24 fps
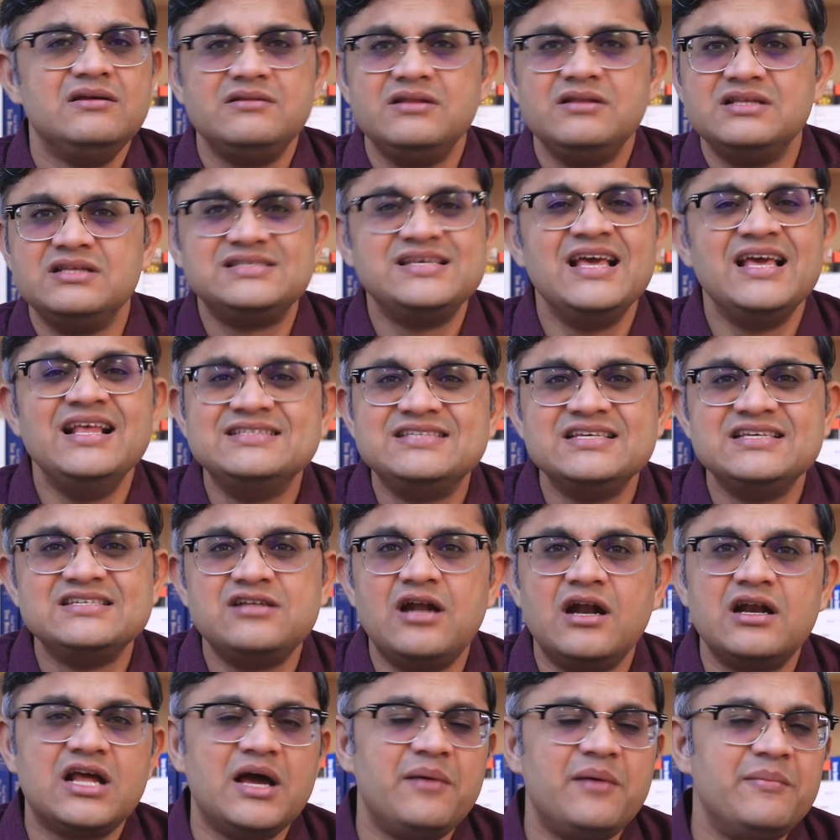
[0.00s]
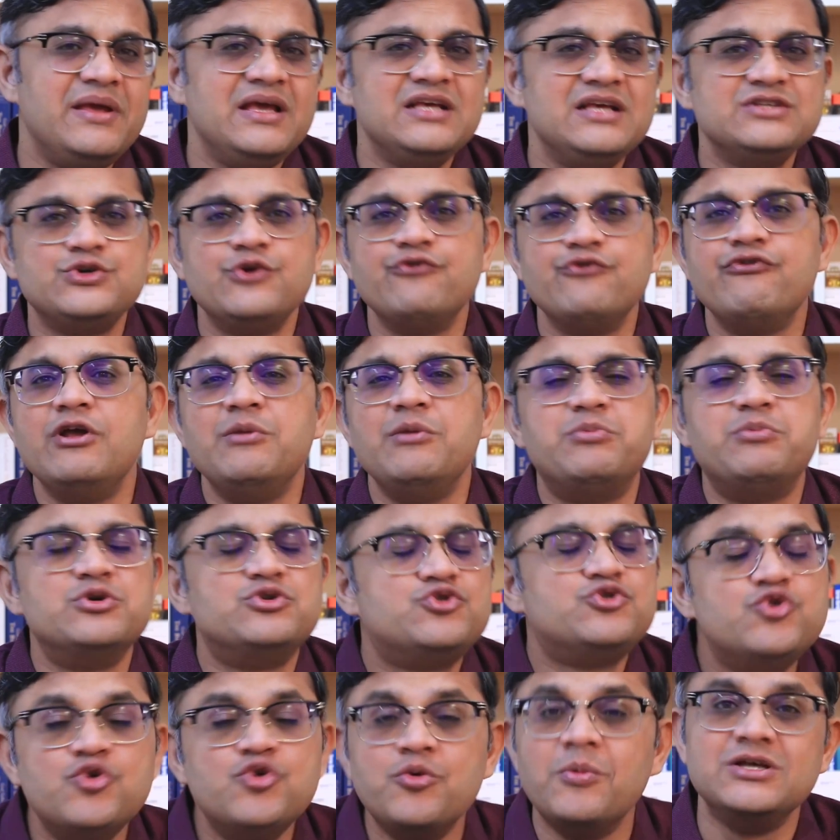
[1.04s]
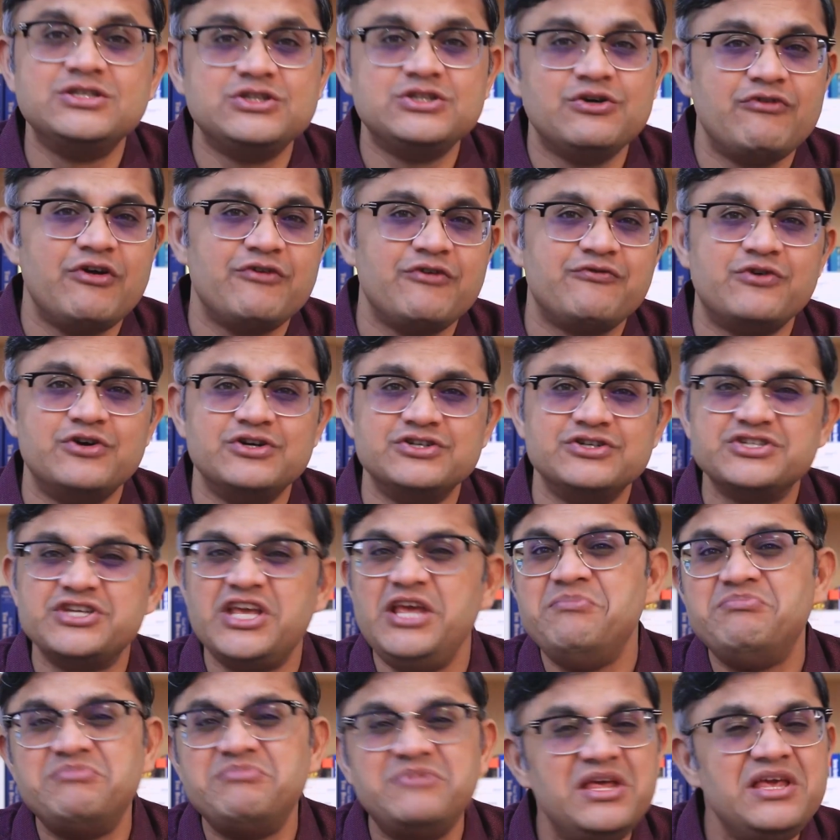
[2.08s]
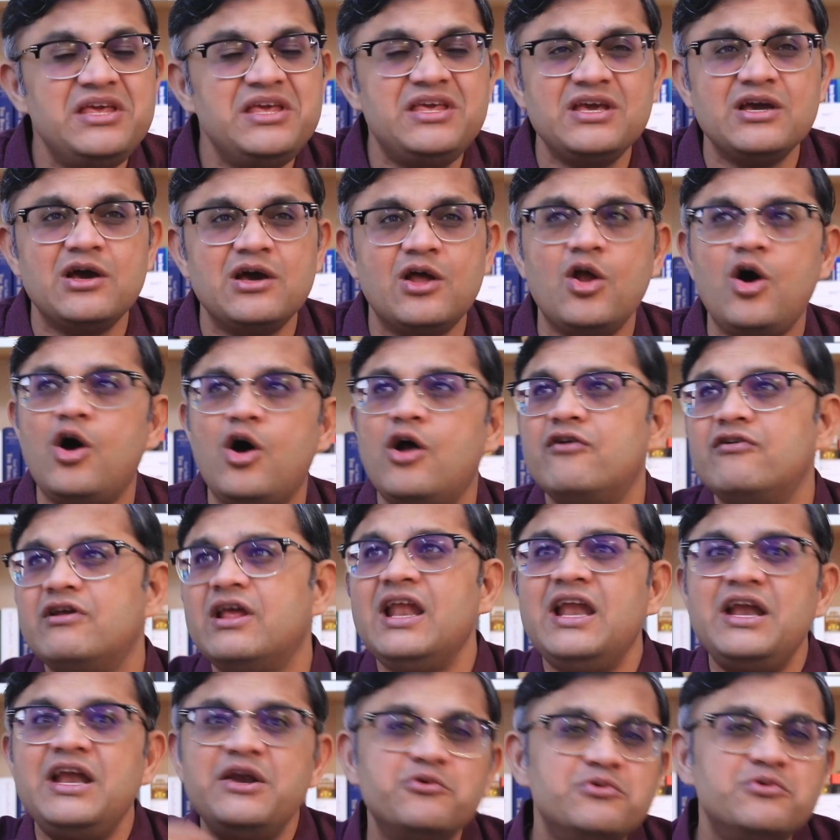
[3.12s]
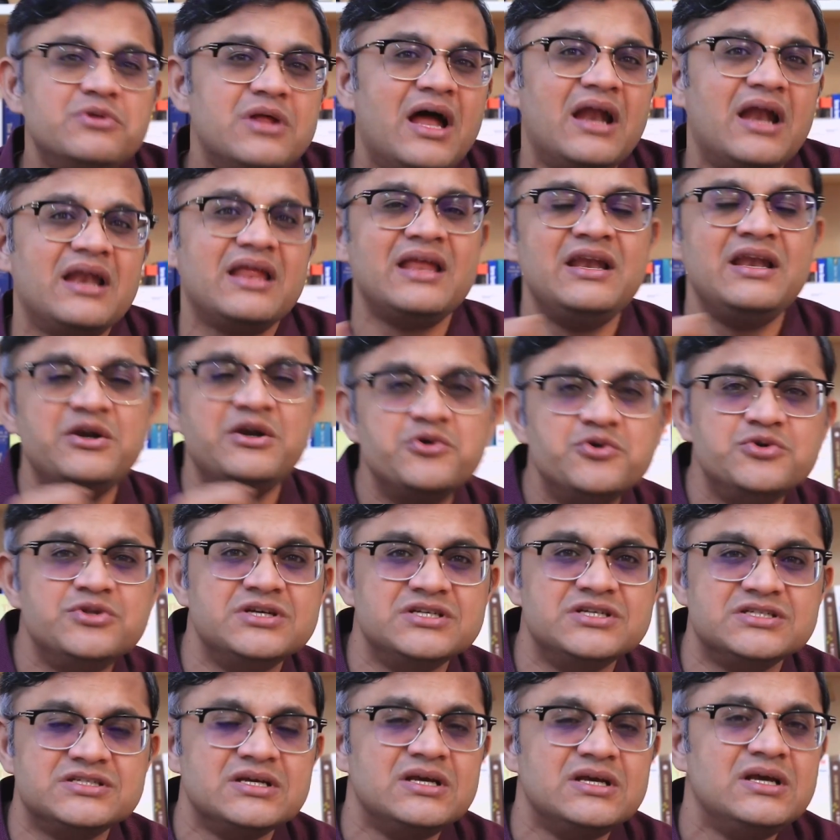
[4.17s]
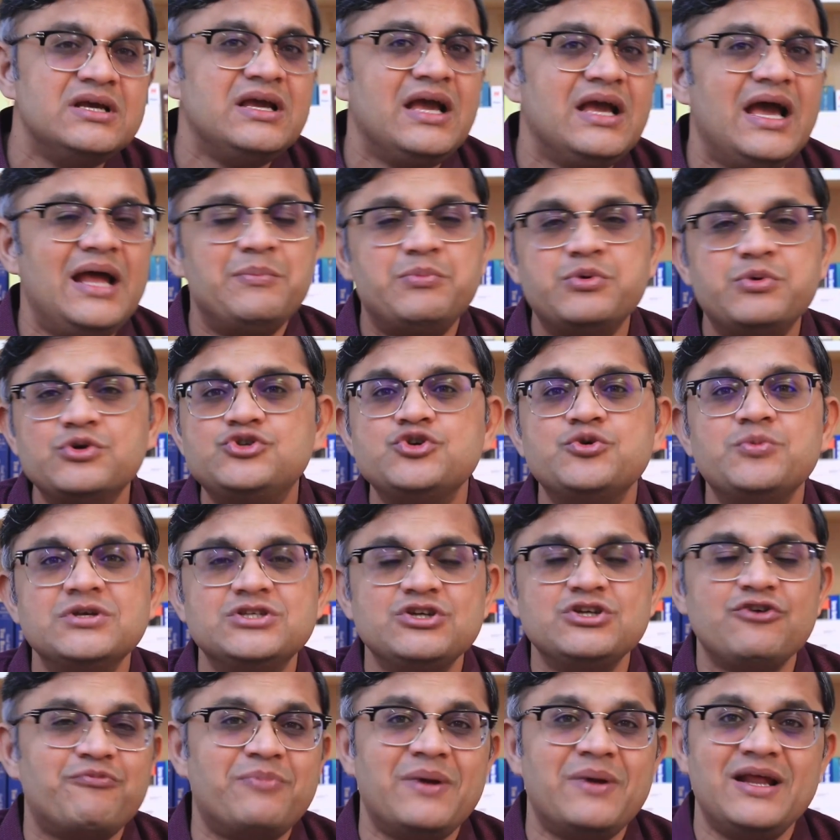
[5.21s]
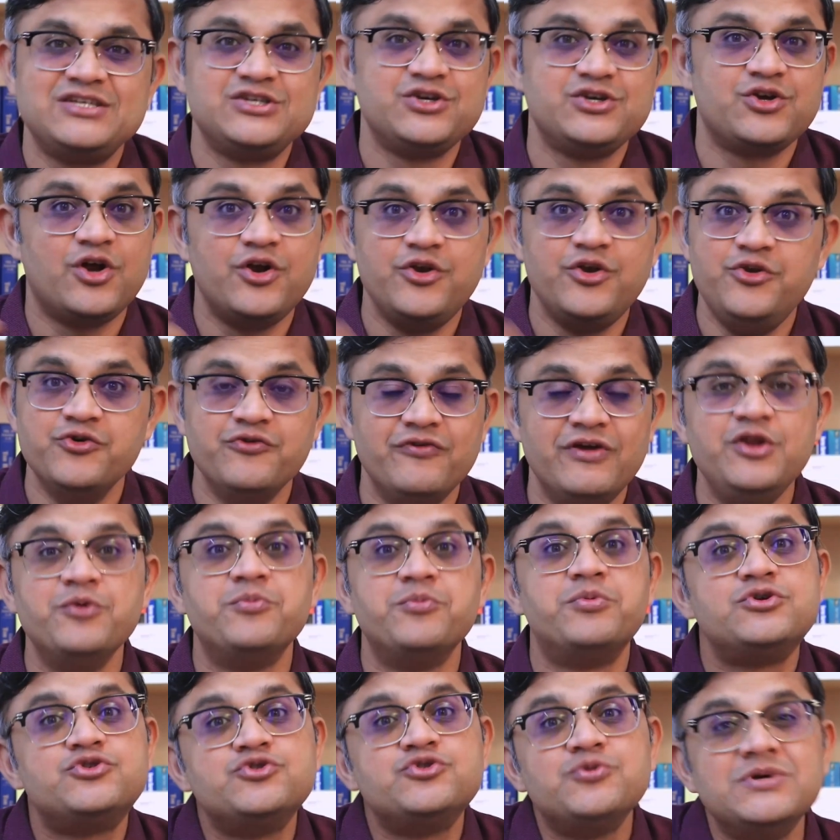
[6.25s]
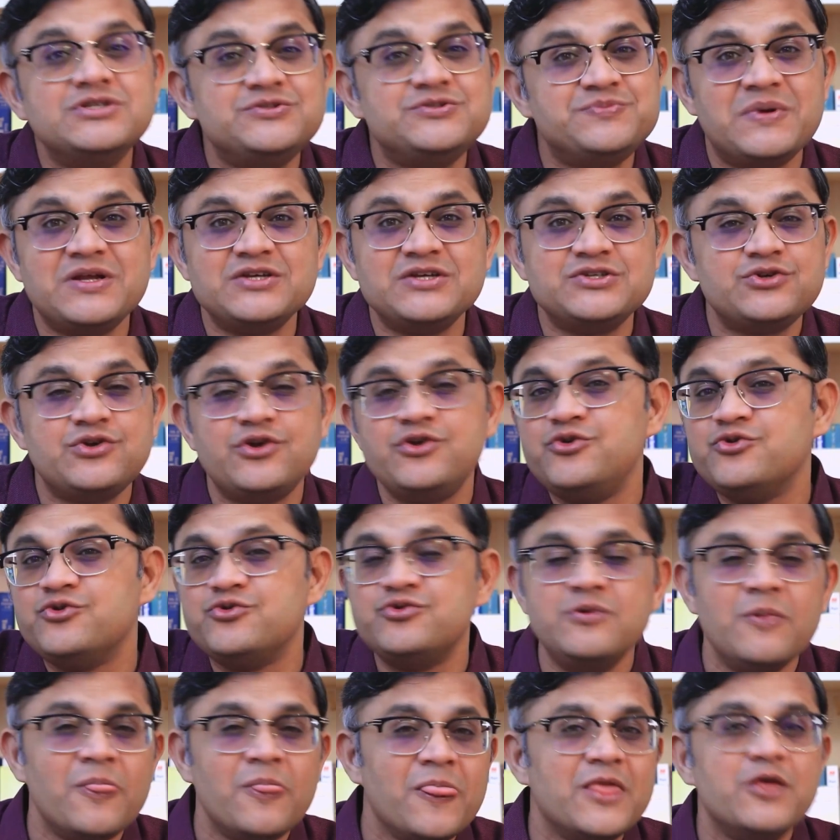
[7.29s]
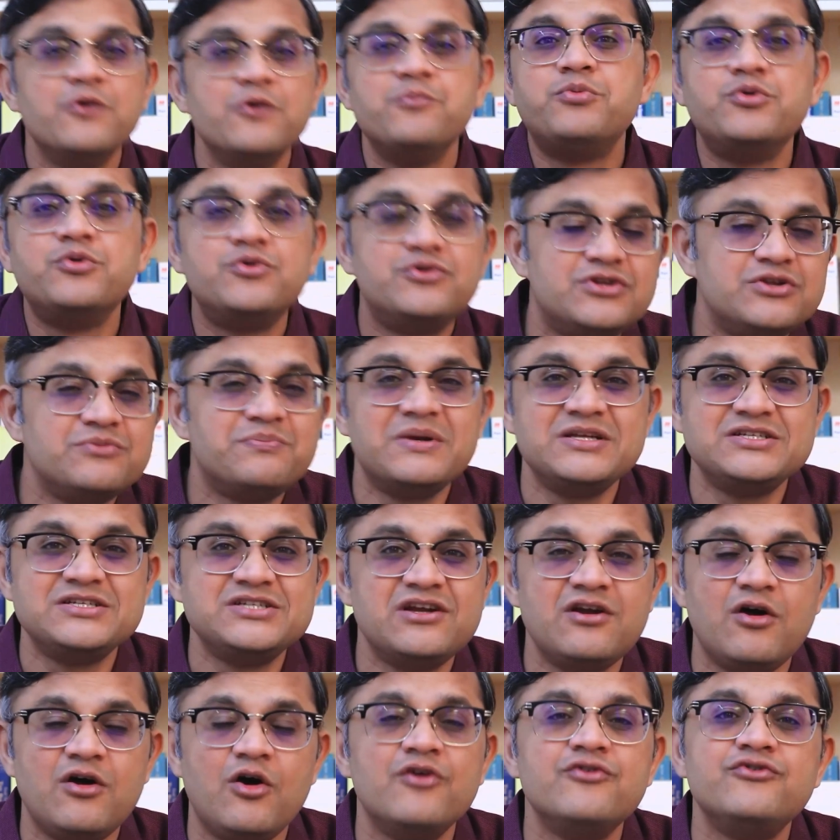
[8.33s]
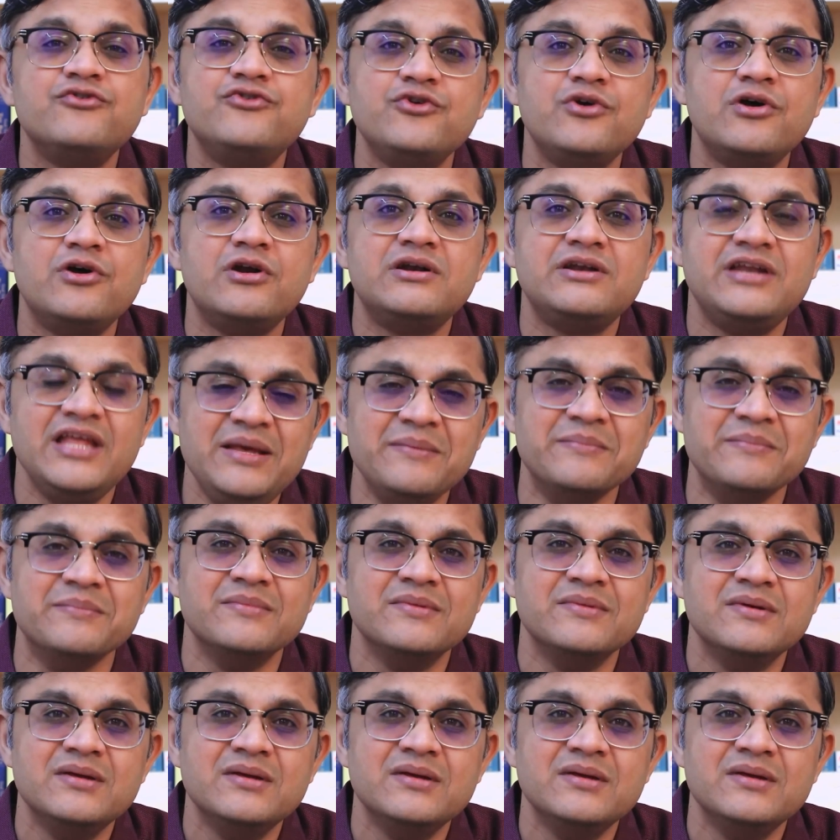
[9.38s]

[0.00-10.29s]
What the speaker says: The sales is not coming, so we'll put too much of efforts, keep thinking a lot. Can I do that? Can you do this? And put too much of pressure on you. When you put too much pressure on you, you put the pressure onto your team.